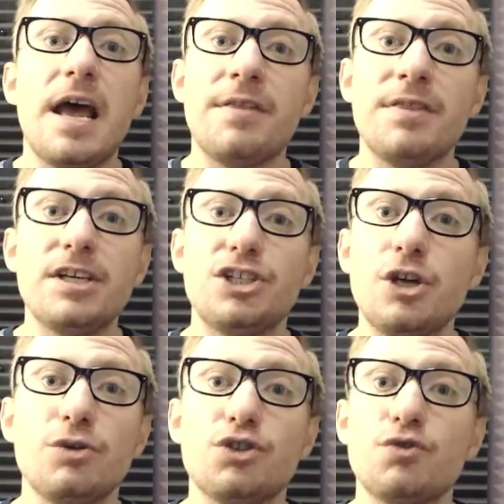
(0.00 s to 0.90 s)
And this
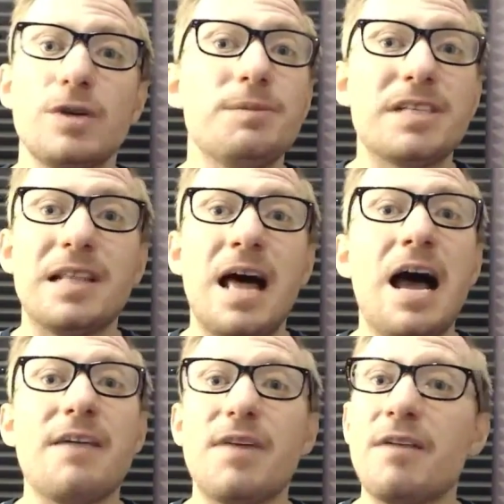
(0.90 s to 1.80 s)
show streams
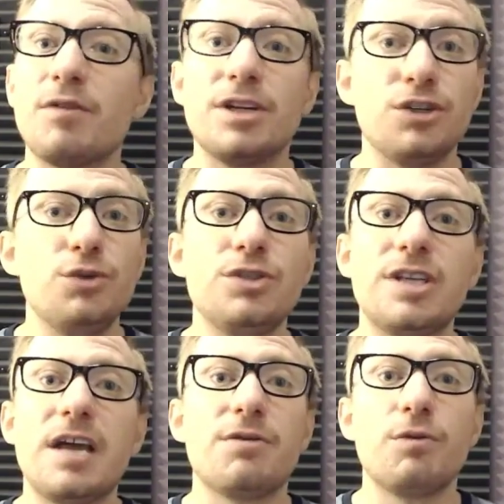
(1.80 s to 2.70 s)
live every
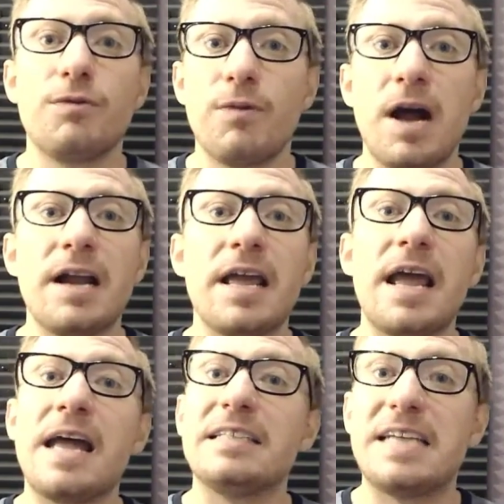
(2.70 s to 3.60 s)
Tuesday through
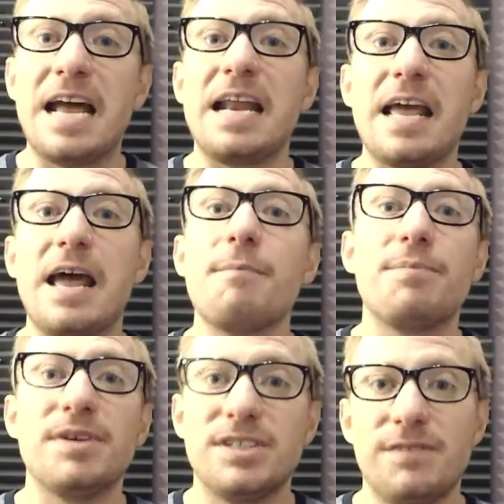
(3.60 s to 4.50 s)
Friday at 10
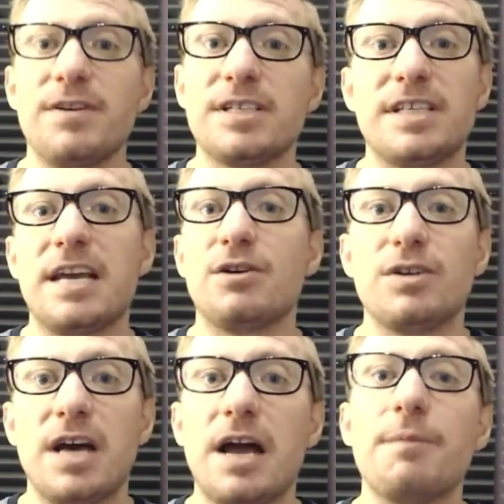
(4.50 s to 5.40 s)
a.m. Pacific
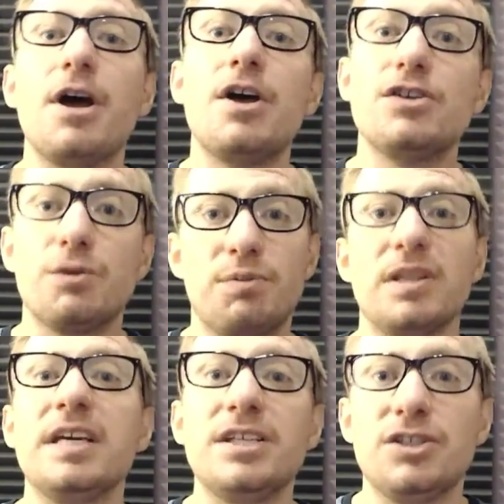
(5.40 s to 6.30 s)
Standard Time, so
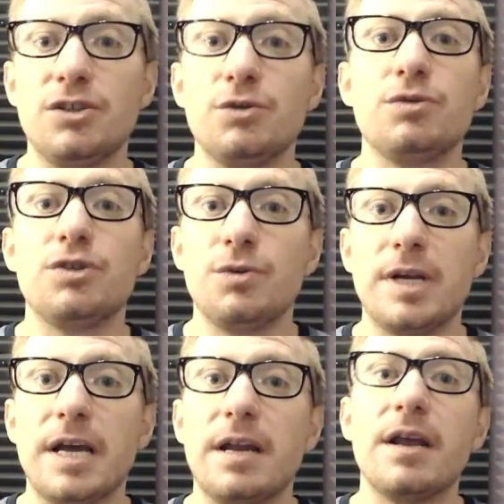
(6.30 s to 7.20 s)
please do tune
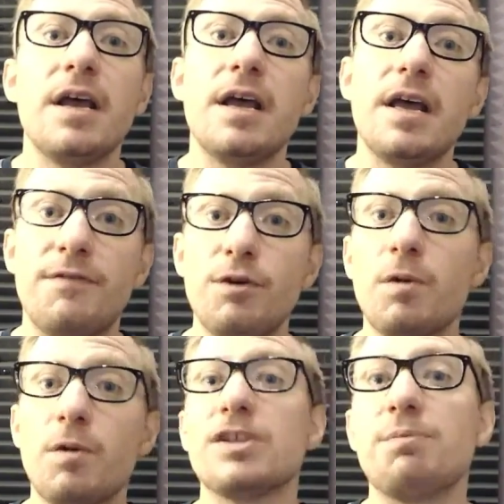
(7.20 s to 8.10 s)
in. If you
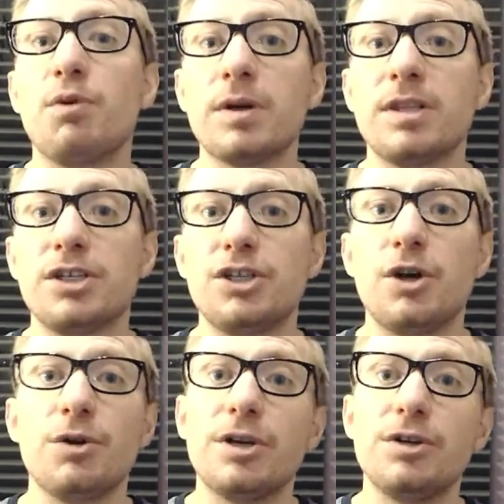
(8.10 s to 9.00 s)
want to support this
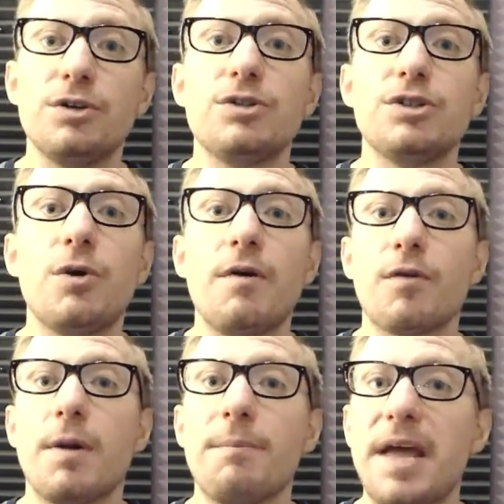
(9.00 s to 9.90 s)
show, you can do so
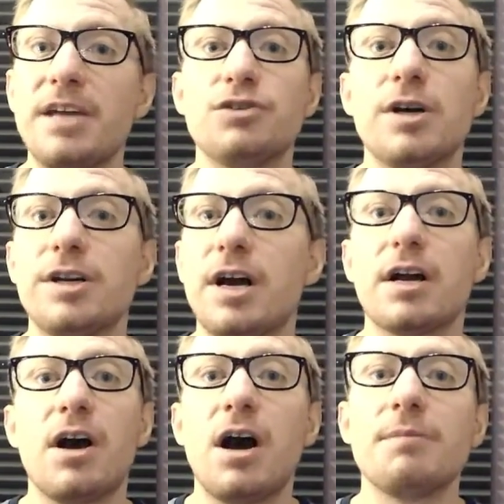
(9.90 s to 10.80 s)
over on
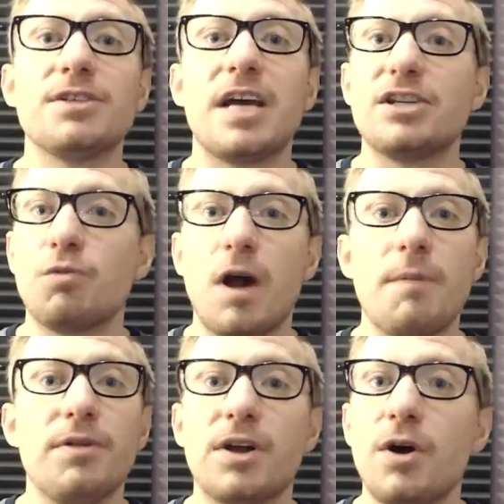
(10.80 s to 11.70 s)

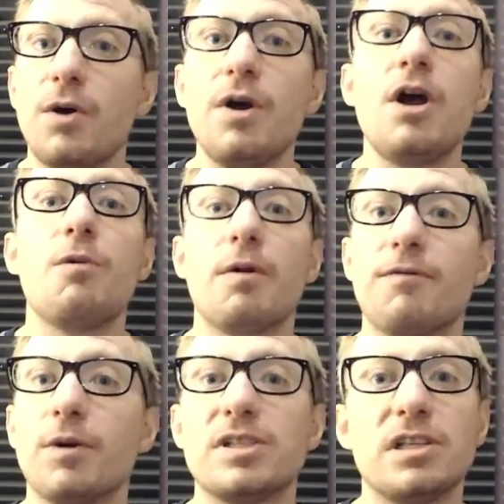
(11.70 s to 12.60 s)
patreon.com/Ron Placone, where
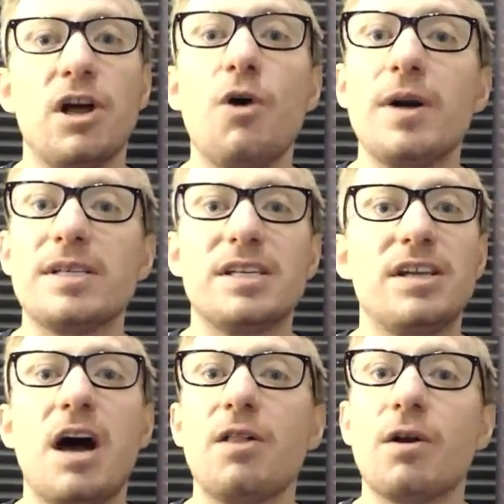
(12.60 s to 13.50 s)
for as low as
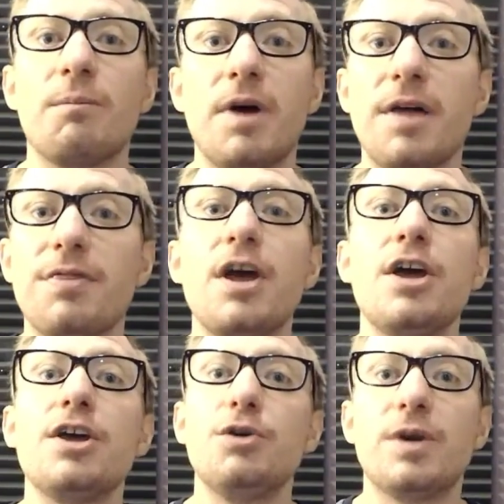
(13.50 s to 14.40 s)
$1 a month,
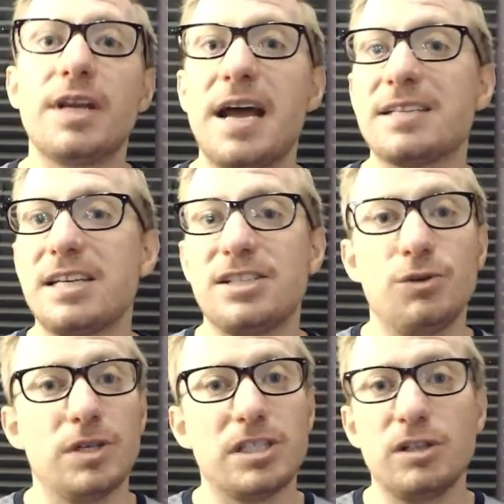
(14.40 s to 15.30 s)
you get access
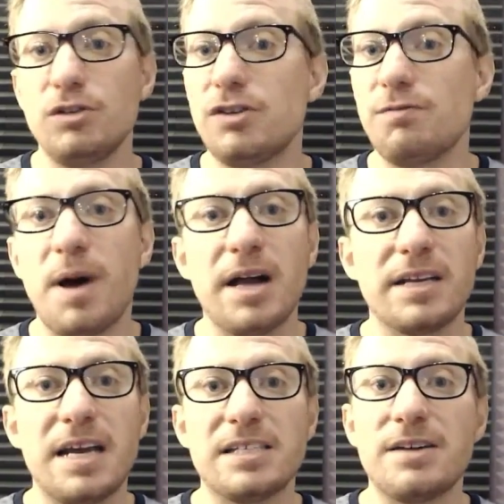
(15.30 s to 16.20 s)
to exclusive
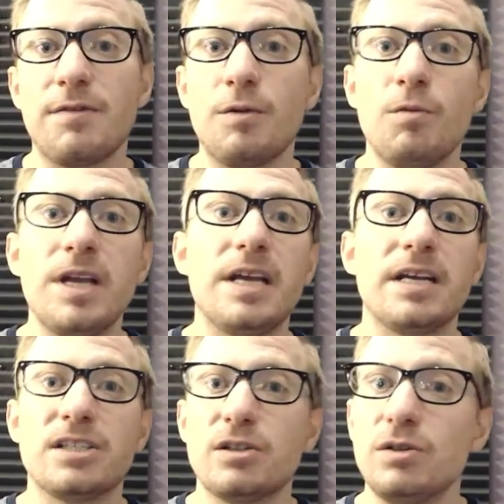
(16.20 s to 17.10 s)
podcasts every week,
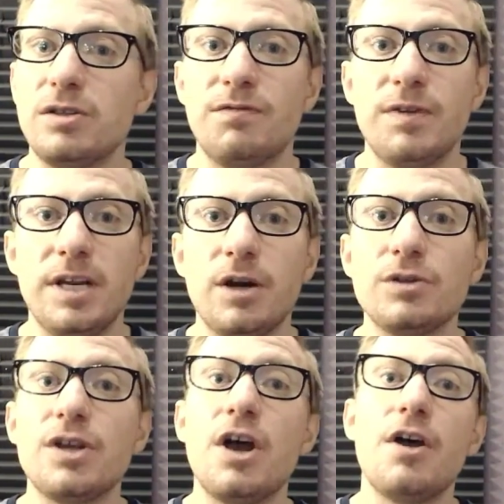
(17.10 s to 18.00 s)
exclusive
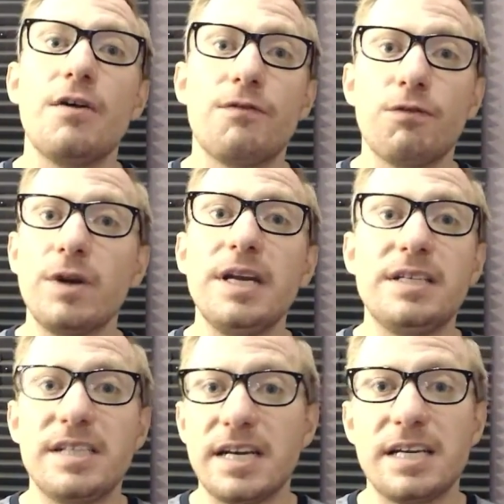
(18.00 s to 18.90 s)
videos, free
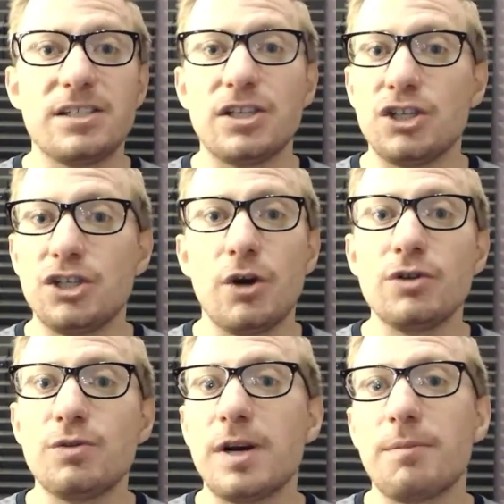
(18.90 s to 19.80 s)
tickets to
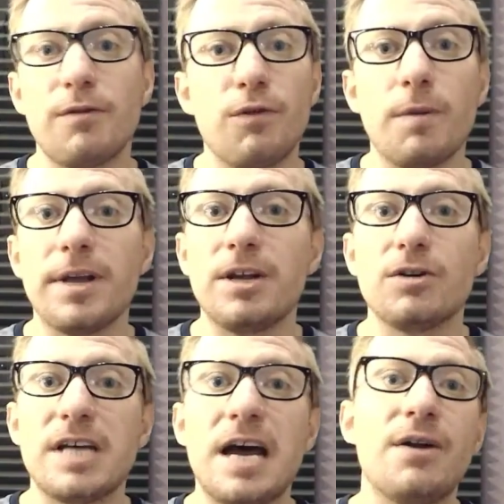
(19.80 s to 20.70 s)
shows when I'm performing in
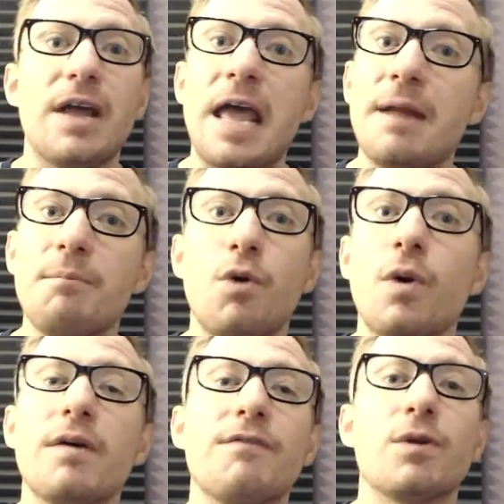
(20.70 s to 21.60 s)
your town, and
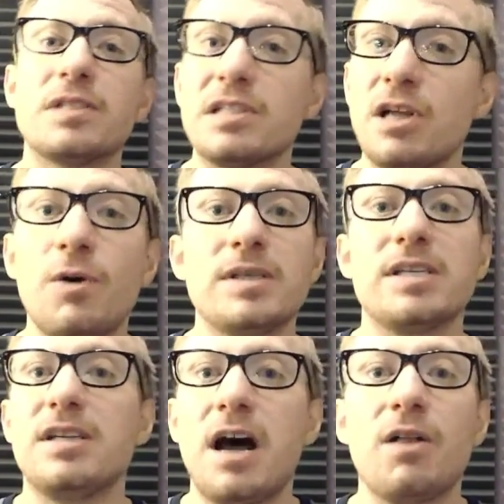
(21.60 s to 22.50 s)
more for as low as
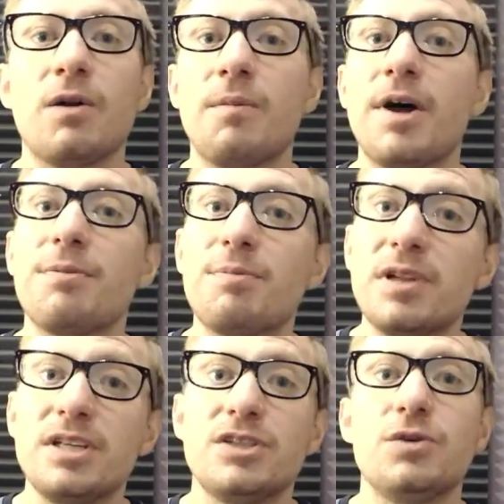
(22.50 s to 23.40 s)
$1 a month.
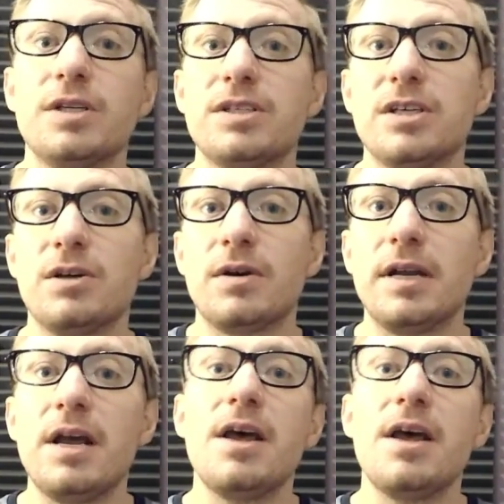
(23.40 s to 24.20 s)
Please do consider it.